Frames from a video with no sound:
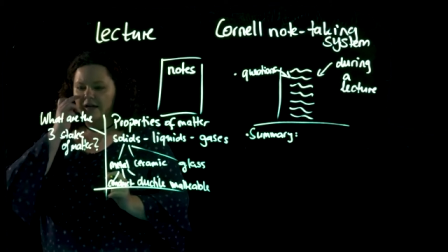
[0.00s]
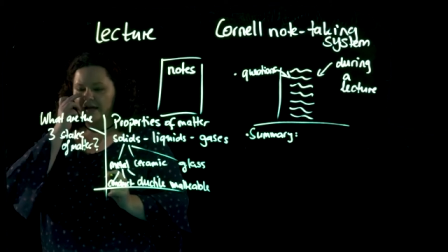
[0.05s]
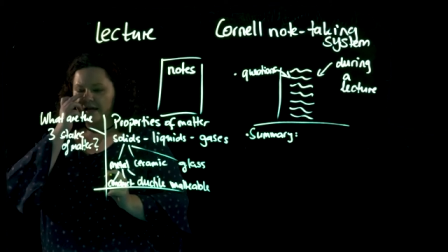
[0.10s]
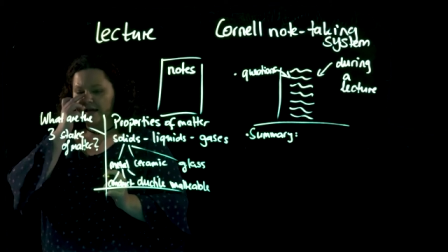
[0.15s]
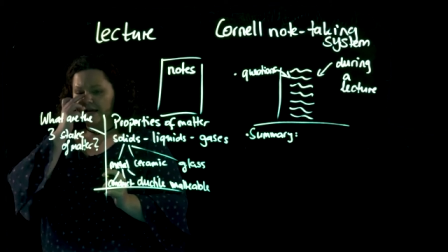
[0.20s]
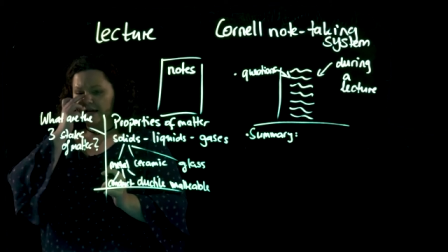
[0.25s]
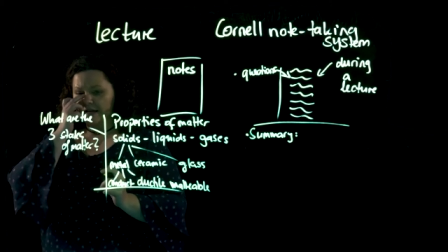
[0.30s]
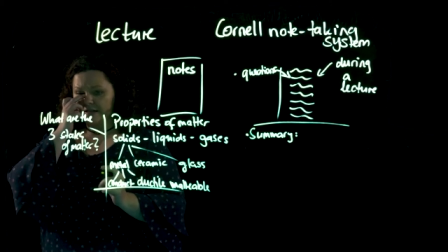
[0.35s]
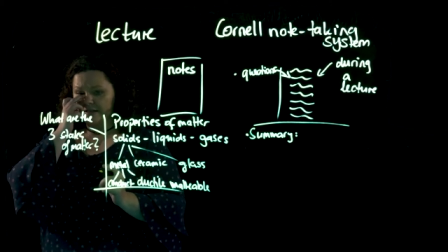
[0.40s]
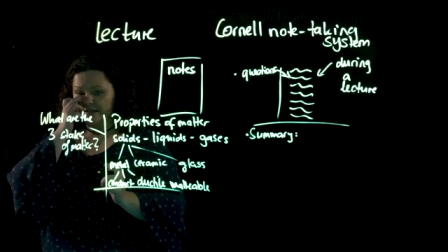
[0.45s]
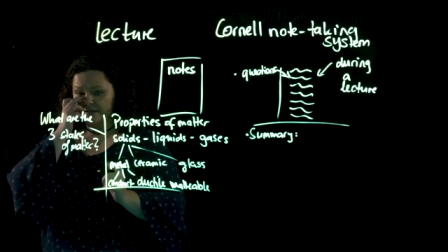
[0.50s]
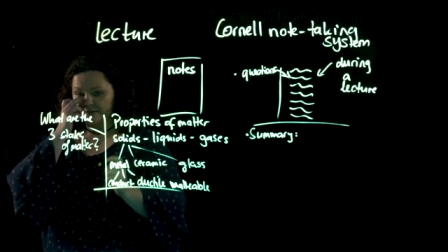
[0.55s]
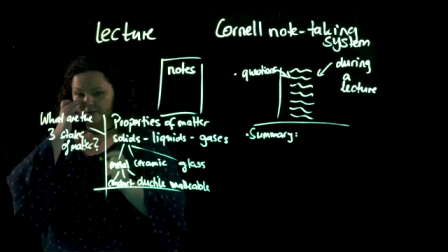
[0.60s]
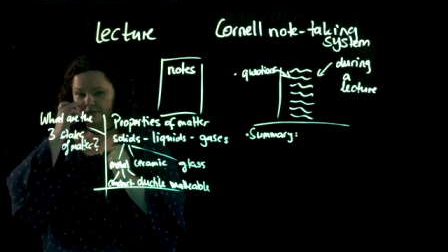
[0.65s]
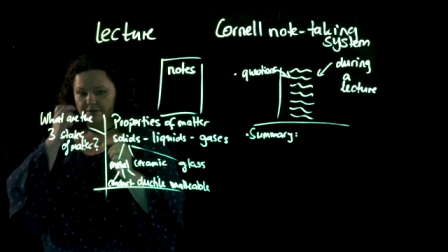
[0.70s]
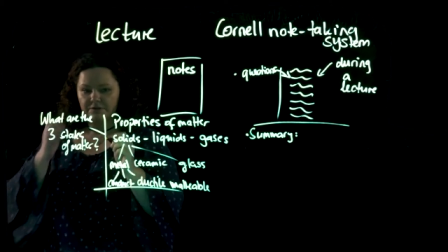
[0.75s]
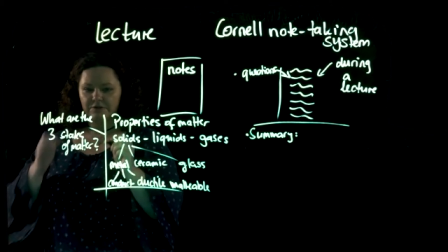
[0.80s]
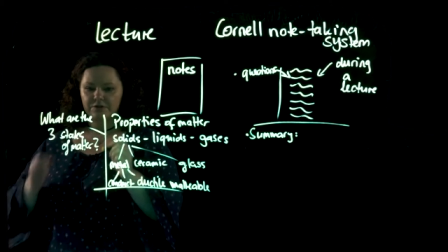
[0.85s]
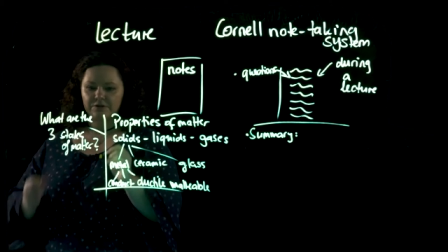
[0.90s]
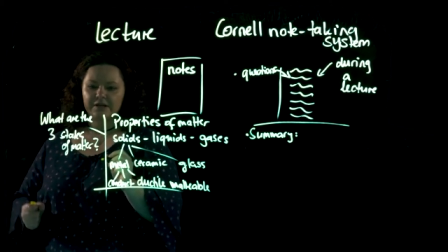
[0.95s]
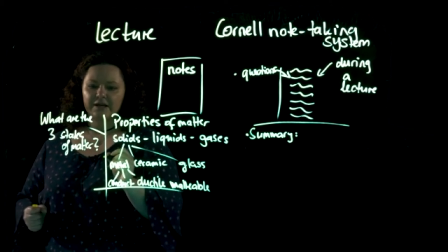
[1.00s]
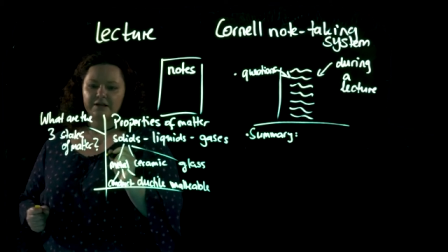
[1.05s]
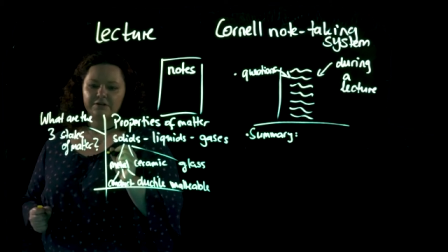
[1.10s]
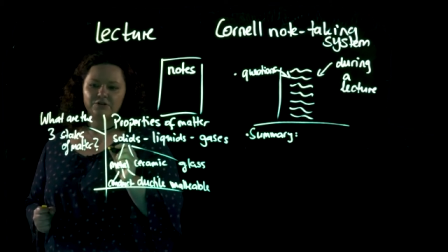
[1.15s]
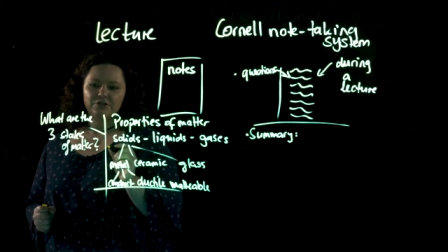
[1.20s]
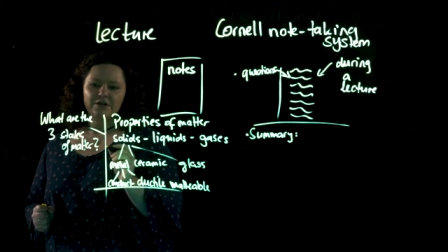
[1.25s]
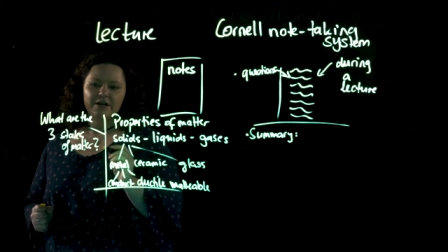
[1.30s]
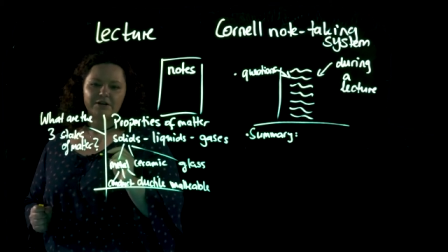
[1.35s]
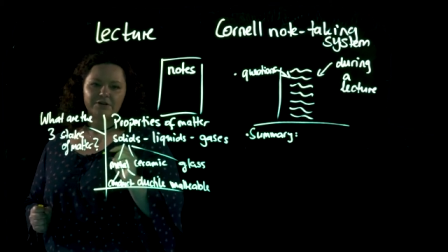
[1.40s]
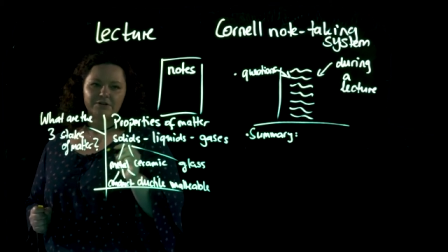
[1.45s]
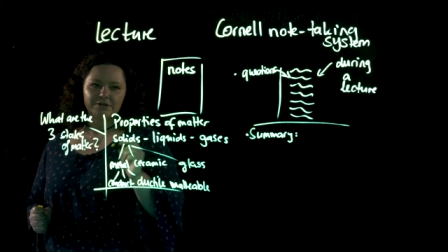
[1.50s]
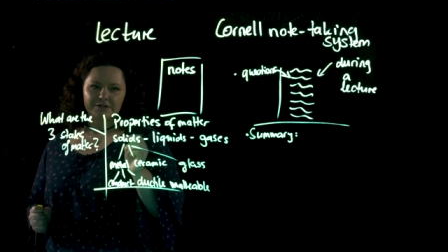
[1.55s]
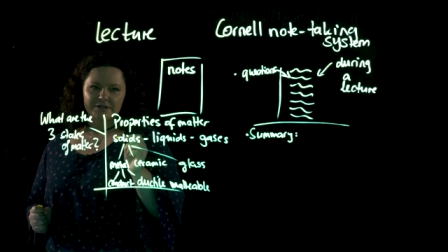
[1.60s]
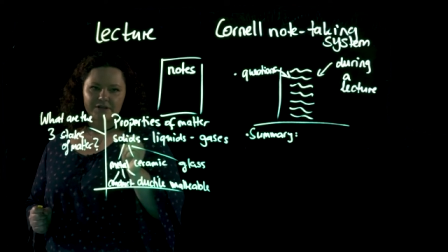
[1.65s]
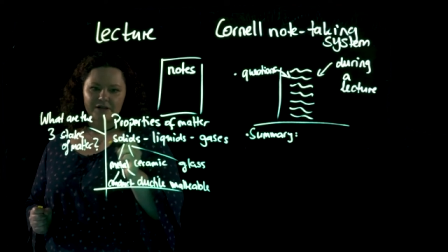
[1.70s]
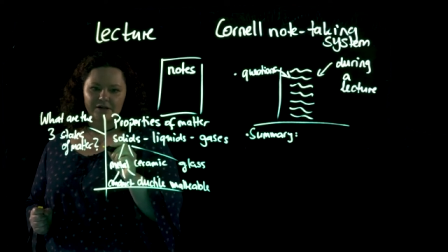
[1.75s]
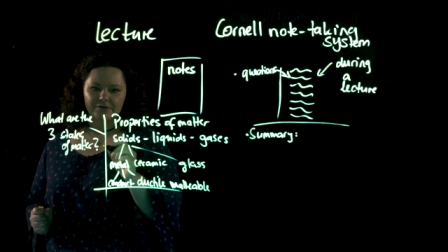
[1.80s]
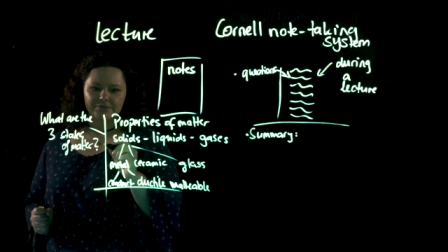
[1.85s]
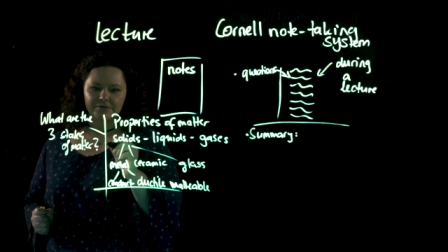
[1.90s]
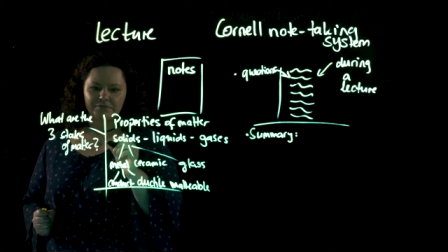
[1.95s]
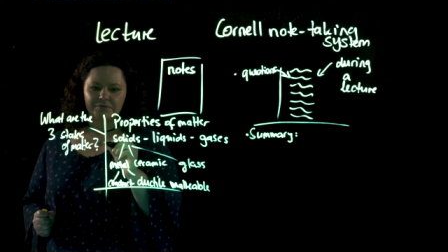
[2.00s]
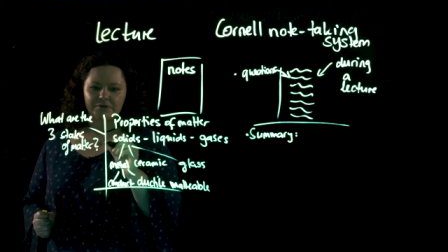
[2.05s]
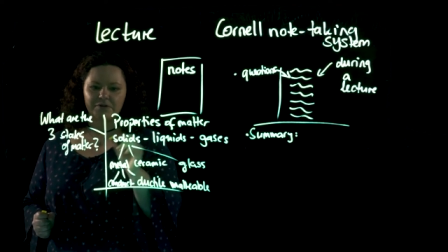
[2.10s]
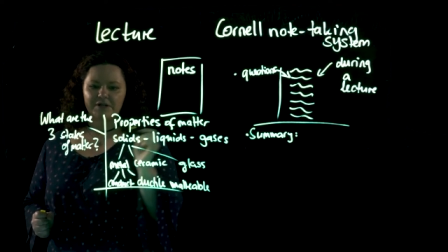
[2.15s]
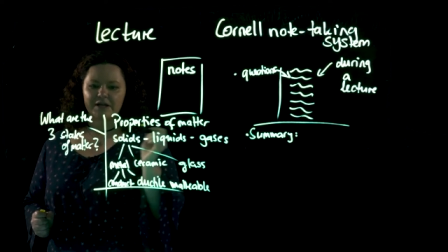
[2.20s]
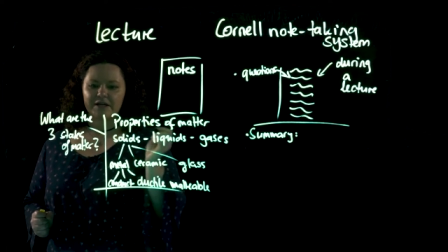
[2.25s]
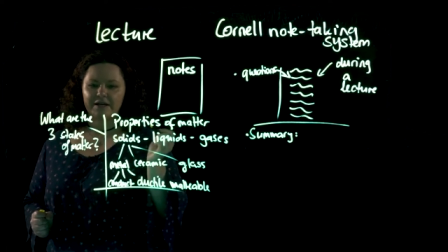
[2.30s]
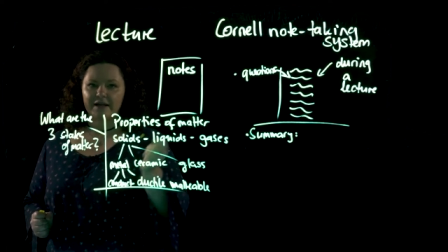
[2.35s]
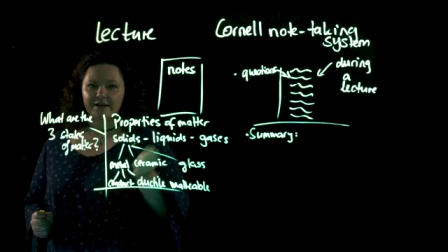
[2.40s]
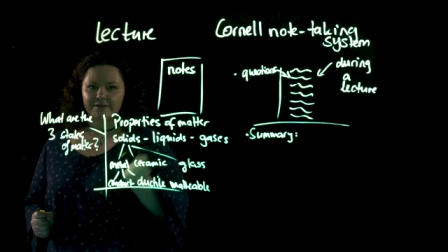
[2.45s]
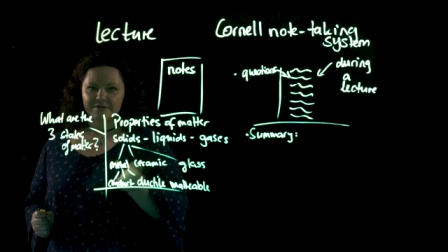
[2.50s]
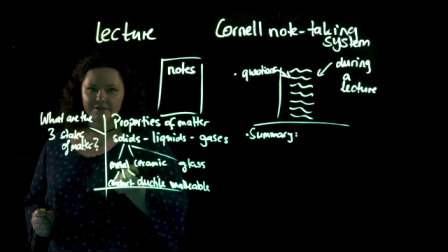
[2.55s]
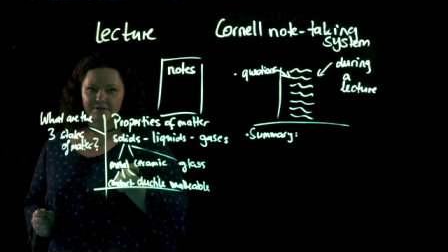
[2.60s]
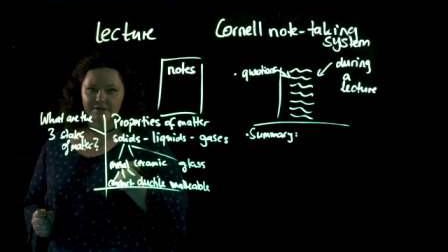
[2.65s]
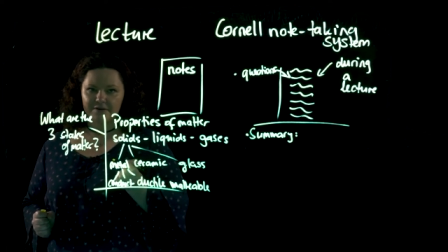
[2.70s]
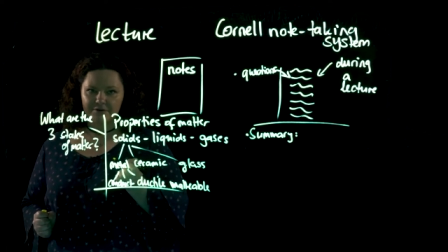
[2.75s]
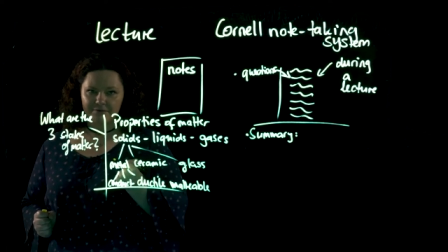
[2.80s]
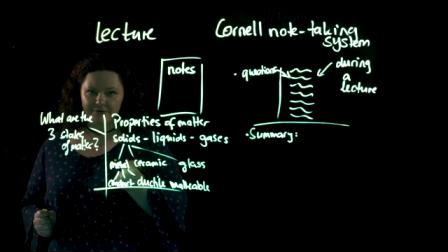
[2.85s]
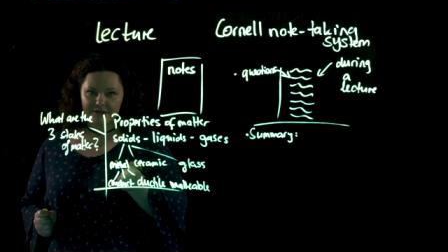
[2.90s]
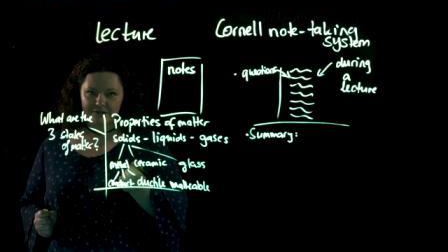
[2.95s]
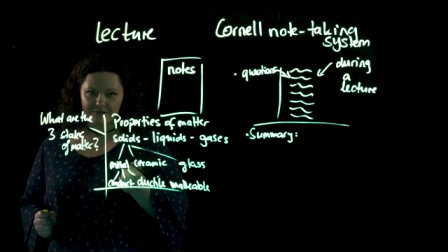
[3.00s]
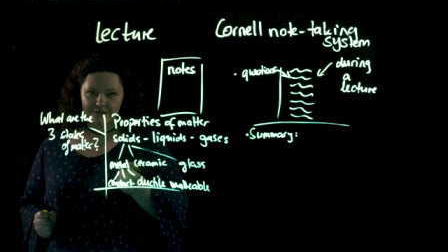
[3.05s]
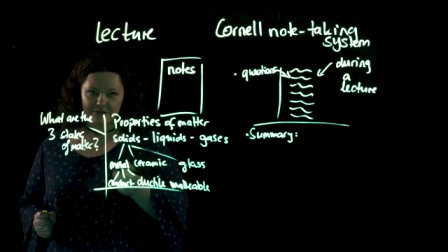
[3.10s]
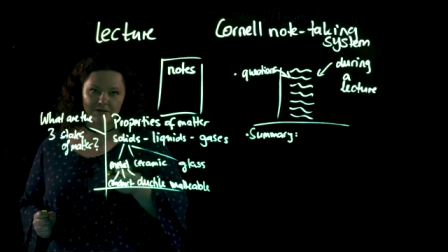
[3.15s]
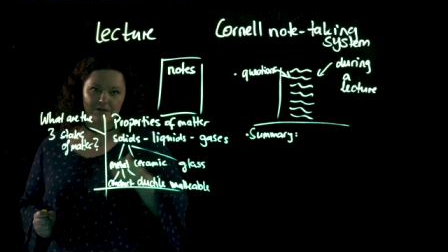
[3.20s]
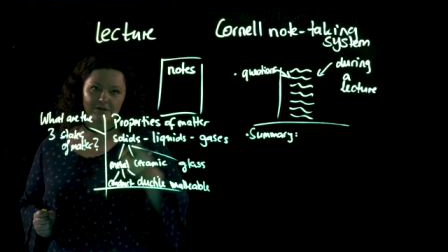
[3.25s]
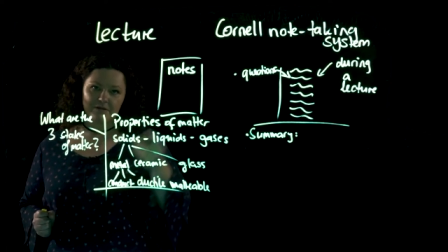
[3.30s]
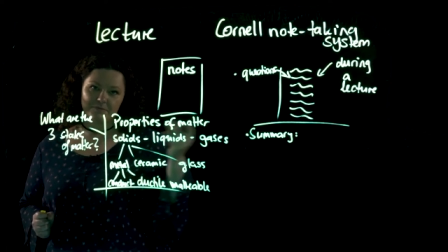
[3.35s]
and you can check yourself if you can answer the question.